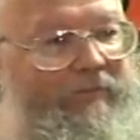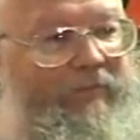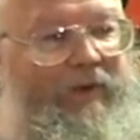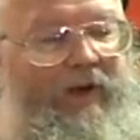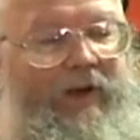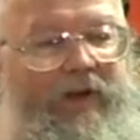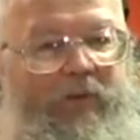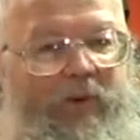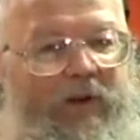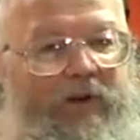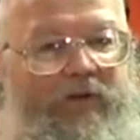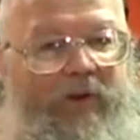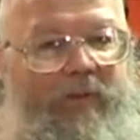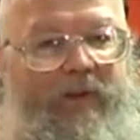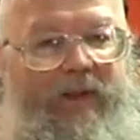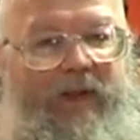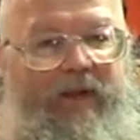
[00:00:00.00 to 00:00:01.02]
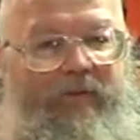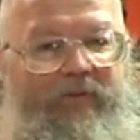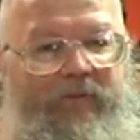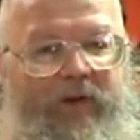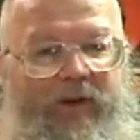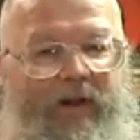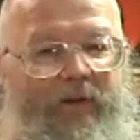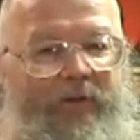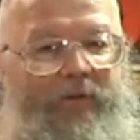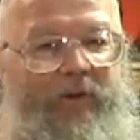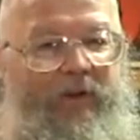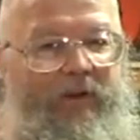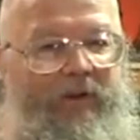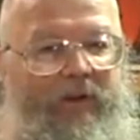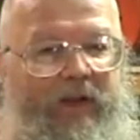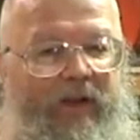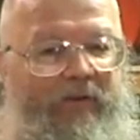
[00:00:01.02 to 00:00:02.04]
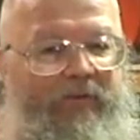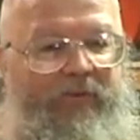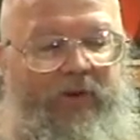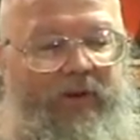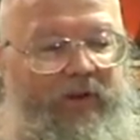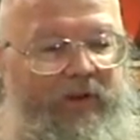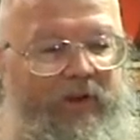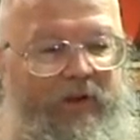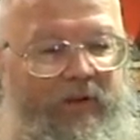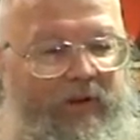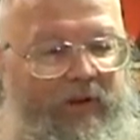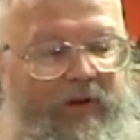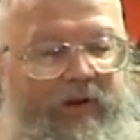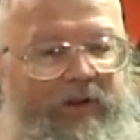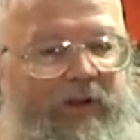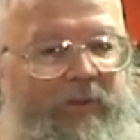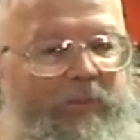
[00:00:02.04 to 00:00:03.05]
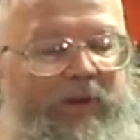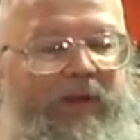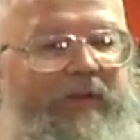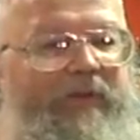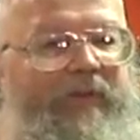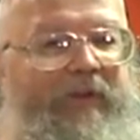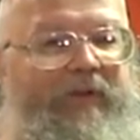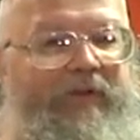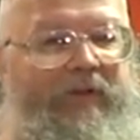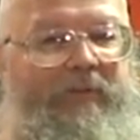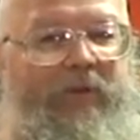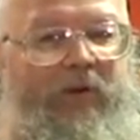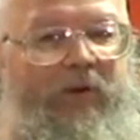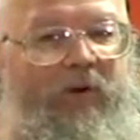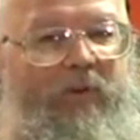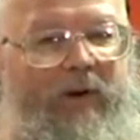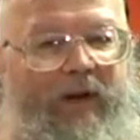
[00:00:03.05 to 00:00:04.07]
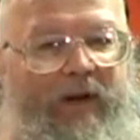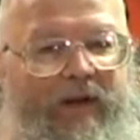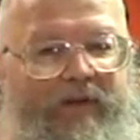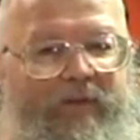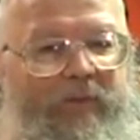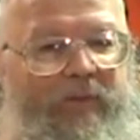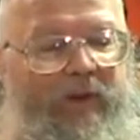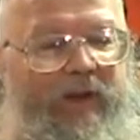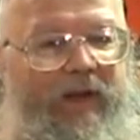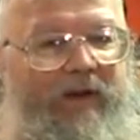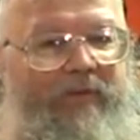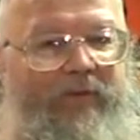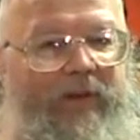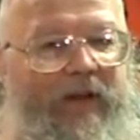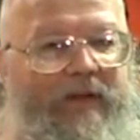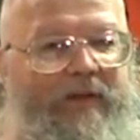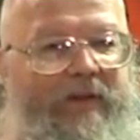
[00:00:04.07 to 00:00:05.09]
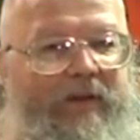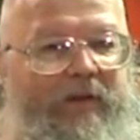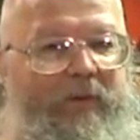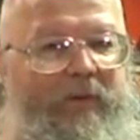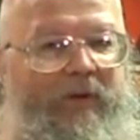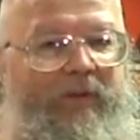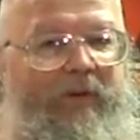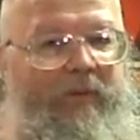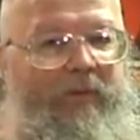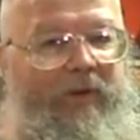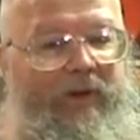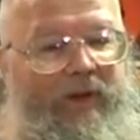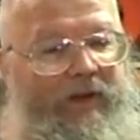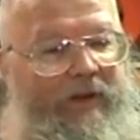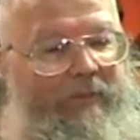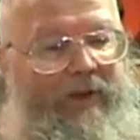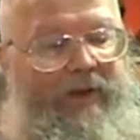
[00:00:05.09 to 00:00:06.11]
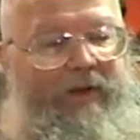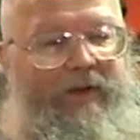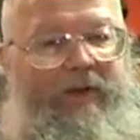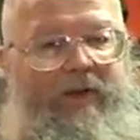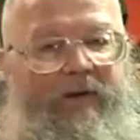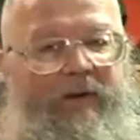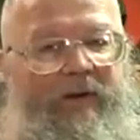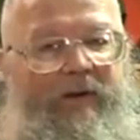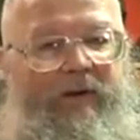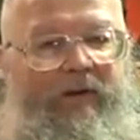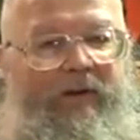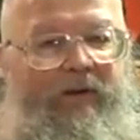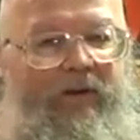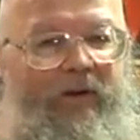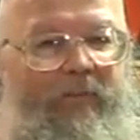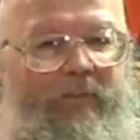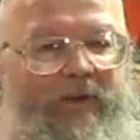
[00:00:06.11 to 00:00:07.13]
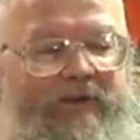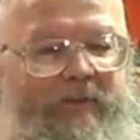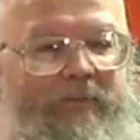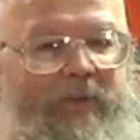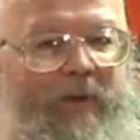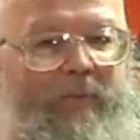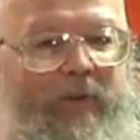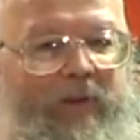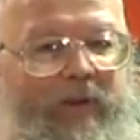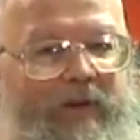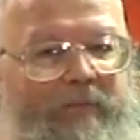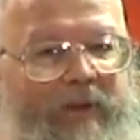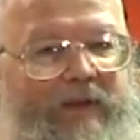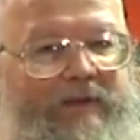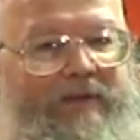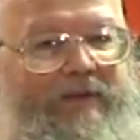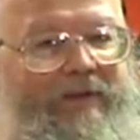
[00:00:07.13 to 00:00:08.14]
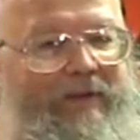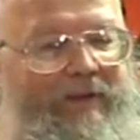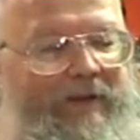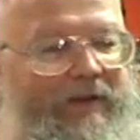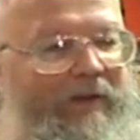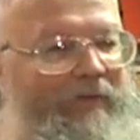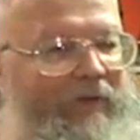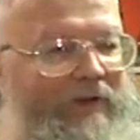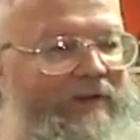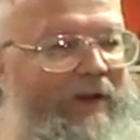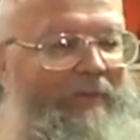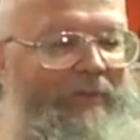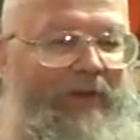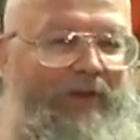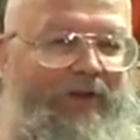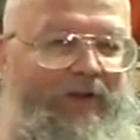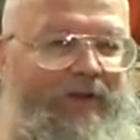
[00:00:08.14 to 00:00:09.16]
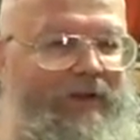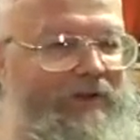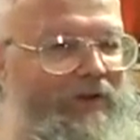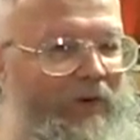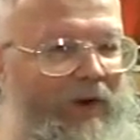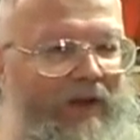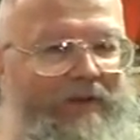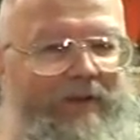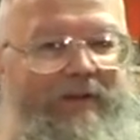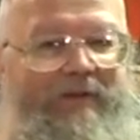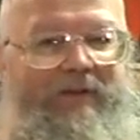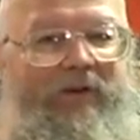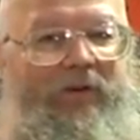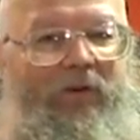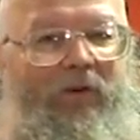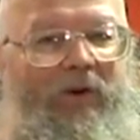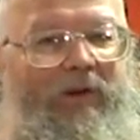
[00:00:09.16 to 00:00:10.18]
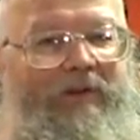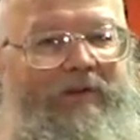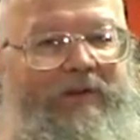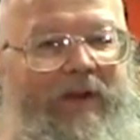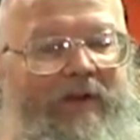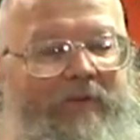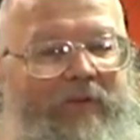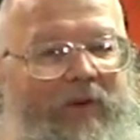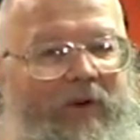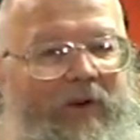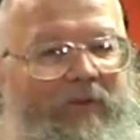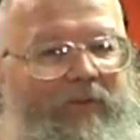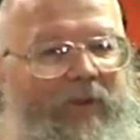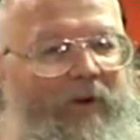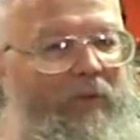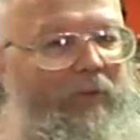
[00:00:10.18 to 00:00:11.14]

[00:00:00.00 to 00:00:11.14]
and you want to treat me like a friend, I'll treat you like a friend. The the belief system you go by doesn't really have a lot to do with it. Really, I mean, there can be some people that basically have accepted Jesus Christ as their Lord and Savior, and if they're